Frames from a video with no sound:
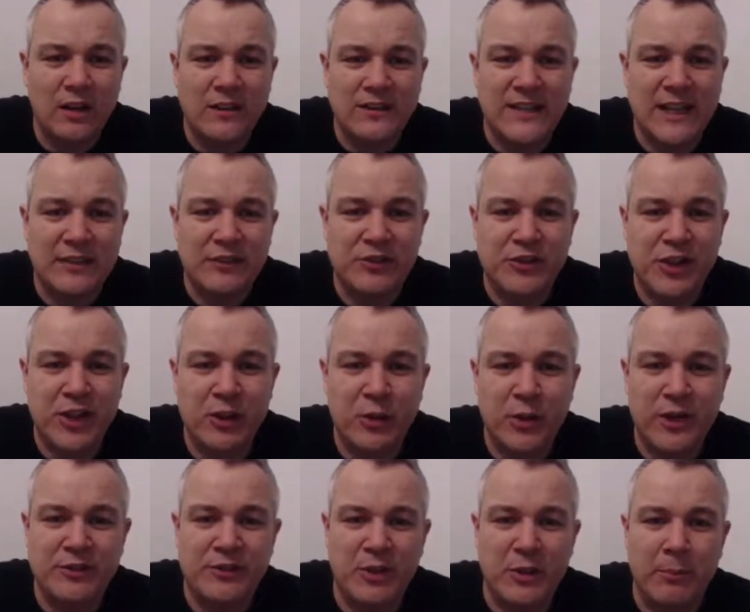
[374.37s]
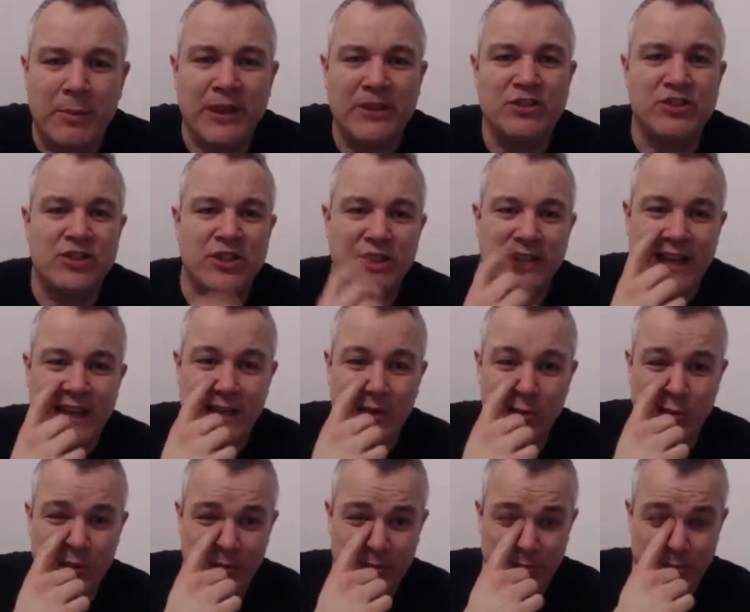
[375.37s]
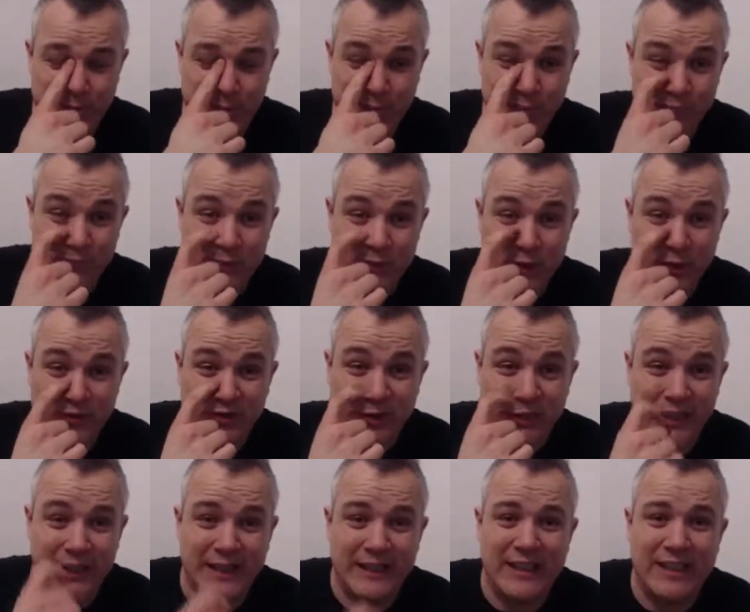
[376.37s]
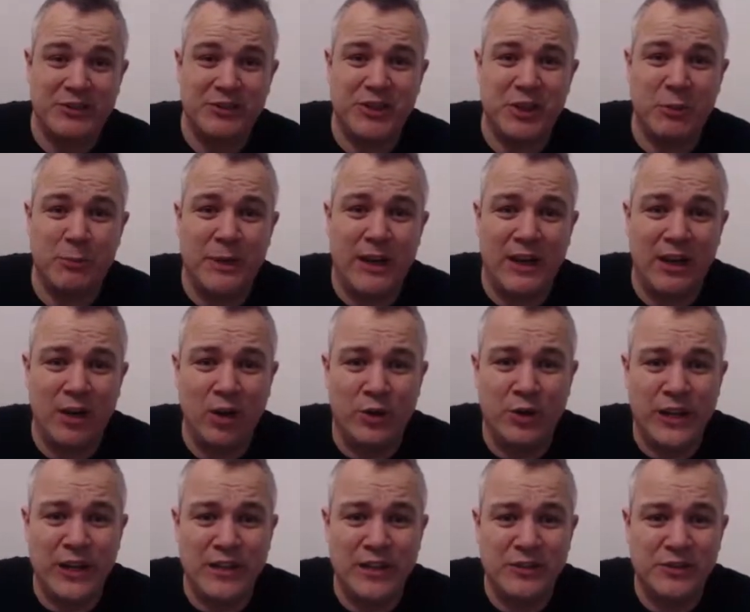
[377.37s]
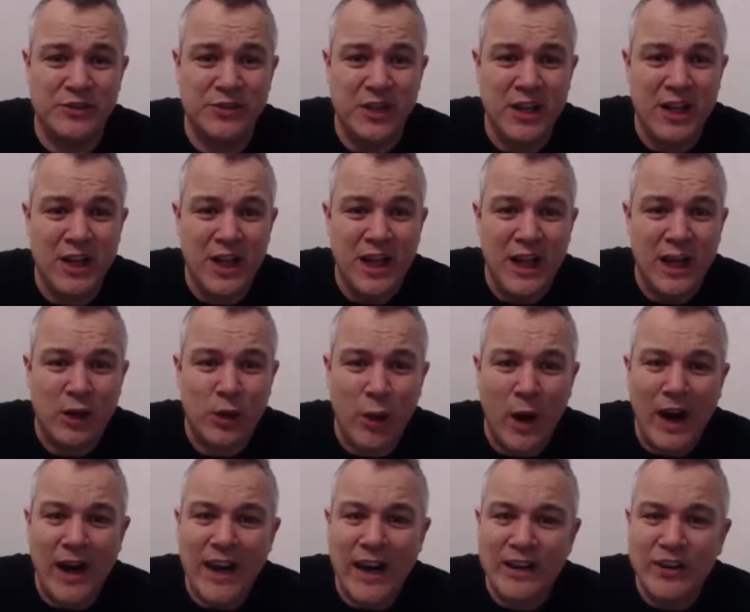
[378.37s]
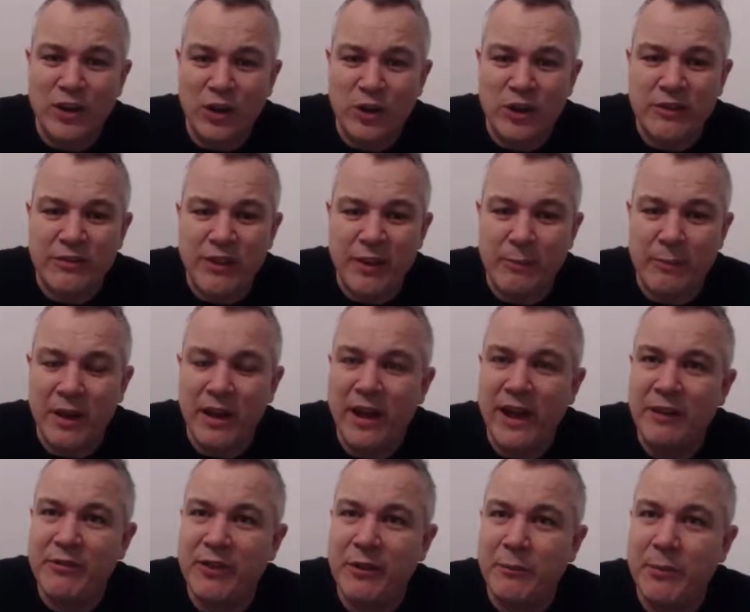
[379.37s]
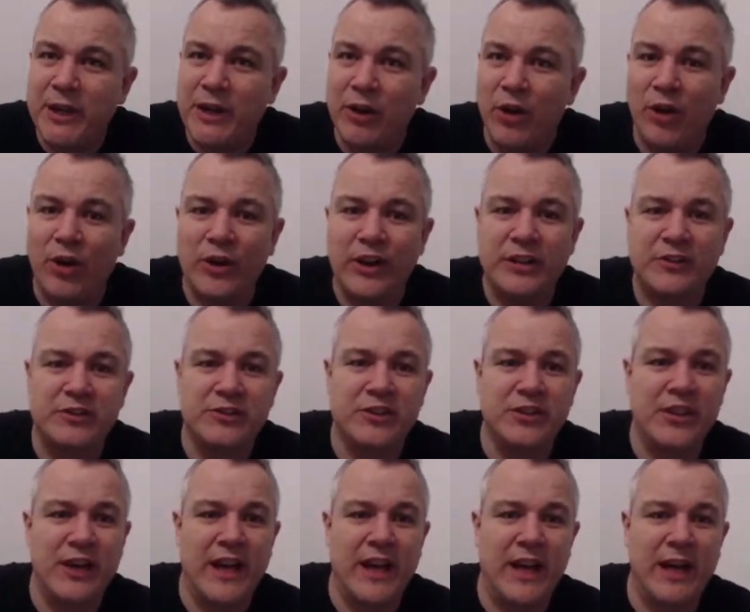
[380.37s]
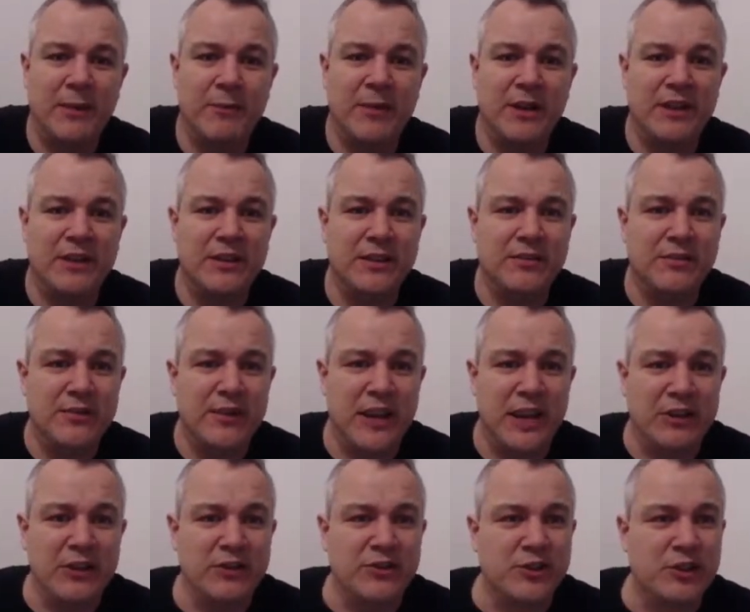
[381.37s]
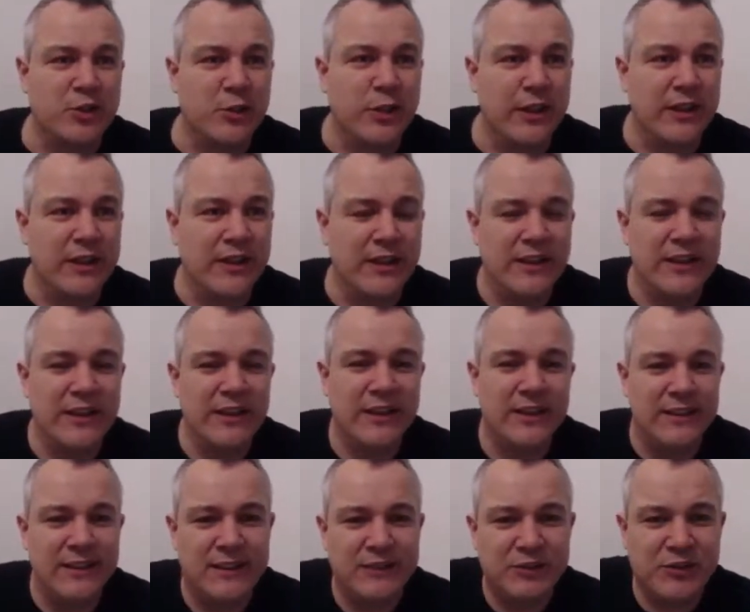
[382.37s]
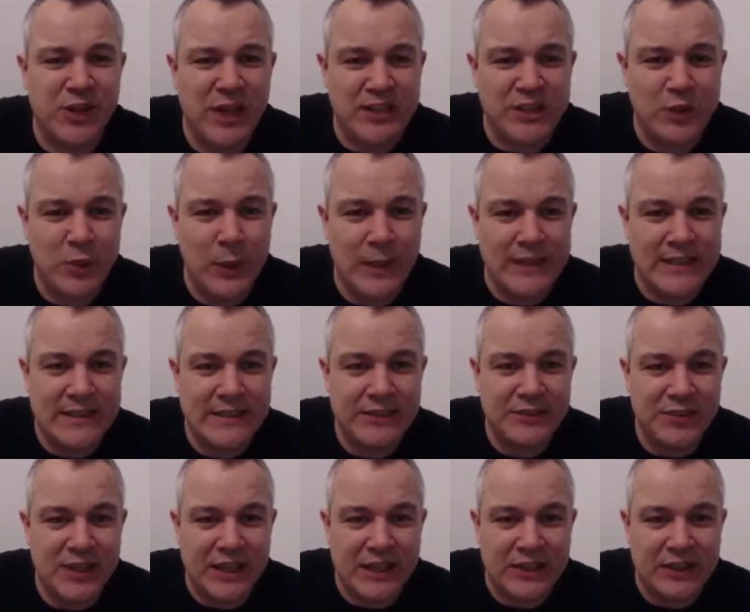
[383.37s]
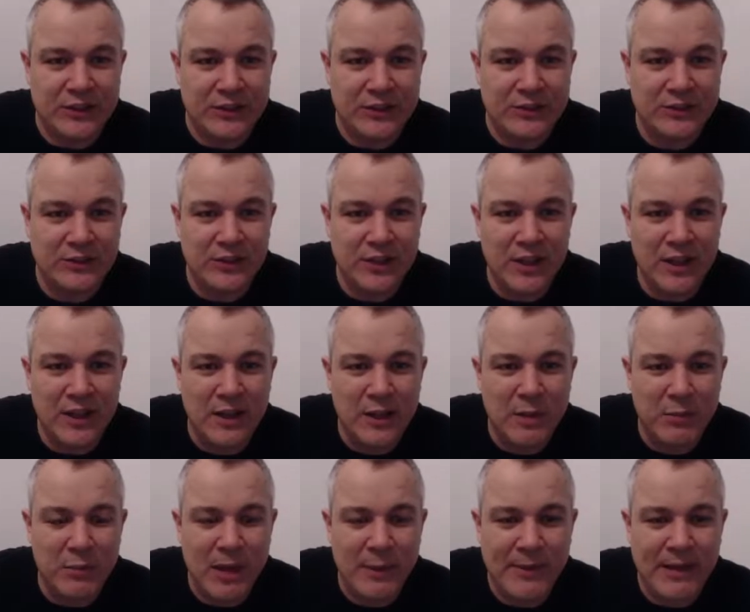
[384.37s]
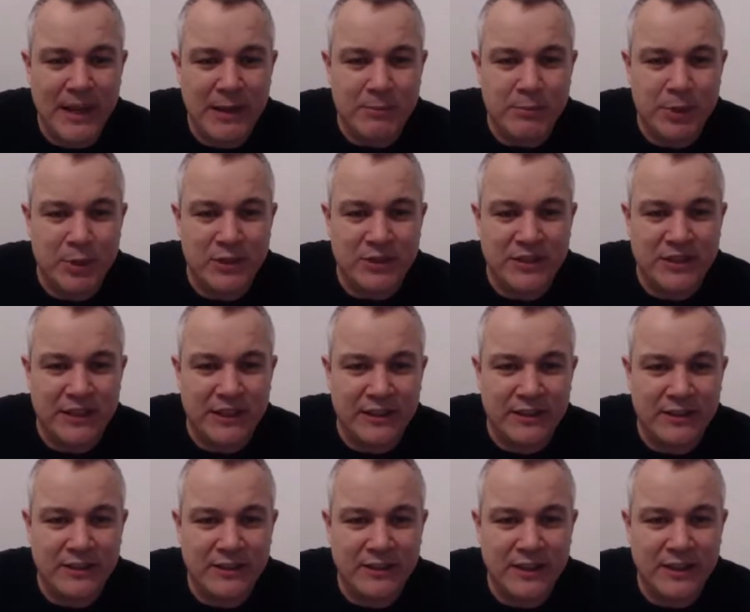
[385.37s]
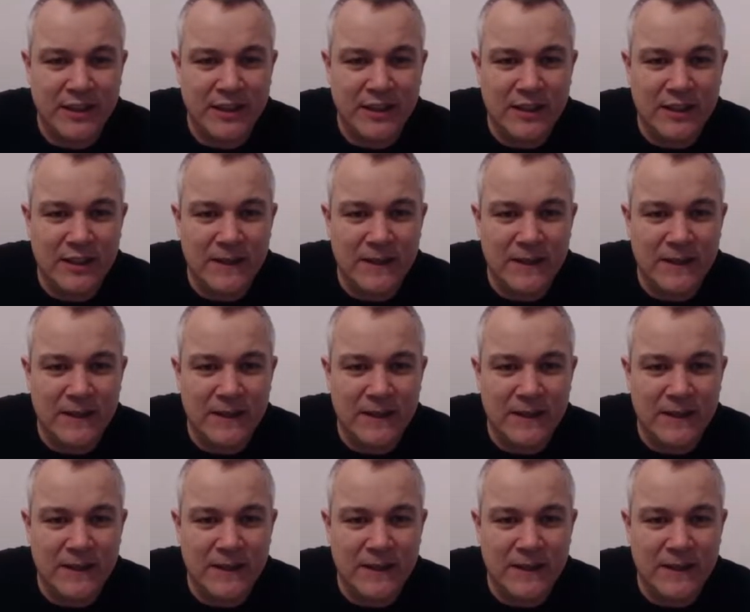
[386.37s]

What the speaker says: Carlo Latanzio is on the bench today. We're using Ignacio Bailone because I quite like the look of him, if I'm being honest. Fernando Zucchi, inside 20 seconds, might be getting booked here.